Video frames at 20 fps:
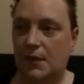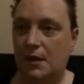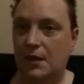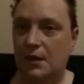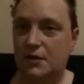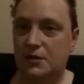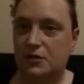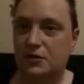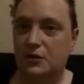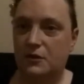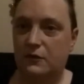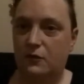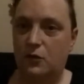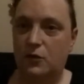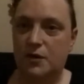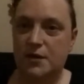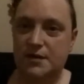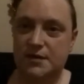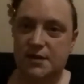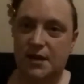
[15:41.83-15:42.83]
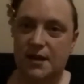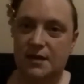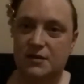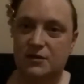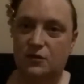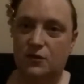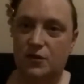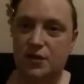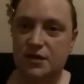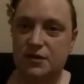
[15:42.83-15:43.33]
And so, of course, that's
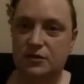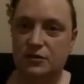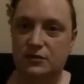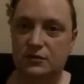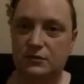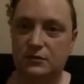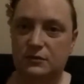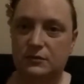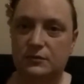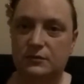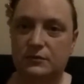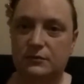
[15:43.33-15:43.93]
going to